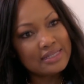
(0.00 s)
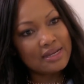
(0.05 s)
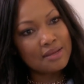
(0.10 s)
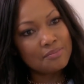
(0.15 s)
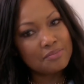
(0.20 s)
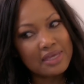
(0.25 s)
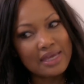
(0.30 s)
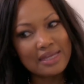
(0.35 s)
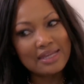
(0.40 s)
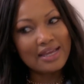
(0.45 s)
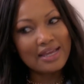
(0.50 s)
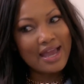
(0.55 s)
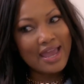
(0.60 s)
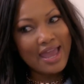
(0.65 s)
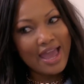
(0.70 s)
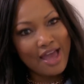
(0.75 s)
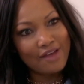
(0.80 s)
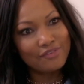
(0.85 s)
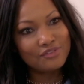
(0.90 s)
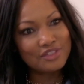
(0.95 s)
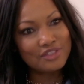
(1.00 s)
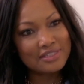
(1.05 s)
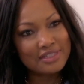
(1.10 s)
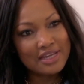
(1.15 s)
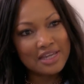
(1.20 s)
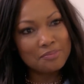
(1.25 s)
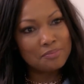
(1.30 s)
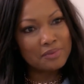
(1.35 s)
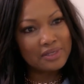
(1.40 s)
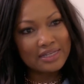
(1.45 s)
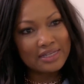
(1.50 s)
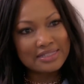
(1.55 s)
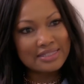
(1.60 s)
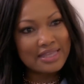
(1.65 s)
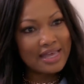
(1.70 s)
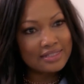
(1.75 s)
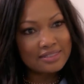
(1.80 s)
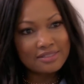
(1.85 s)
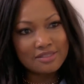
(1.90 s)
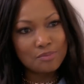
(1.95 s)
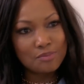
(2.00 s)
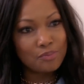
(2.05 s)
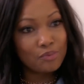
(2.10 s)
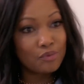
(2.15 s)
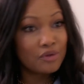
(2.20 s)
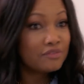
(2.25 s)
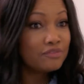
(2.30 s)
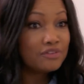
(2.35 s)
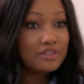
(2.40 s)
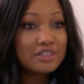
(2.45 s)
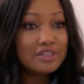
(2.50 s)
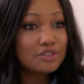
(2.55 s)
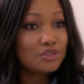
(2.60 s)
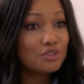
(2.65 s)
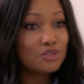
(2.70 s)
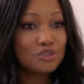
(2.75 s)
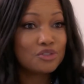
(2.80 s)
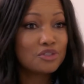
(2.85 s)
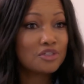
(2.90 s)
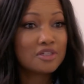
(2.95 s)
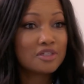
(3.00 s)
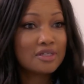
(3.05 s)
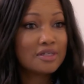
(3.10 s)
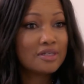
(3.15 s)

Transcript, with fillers: that I'm getting, I have to take because that's the privilege.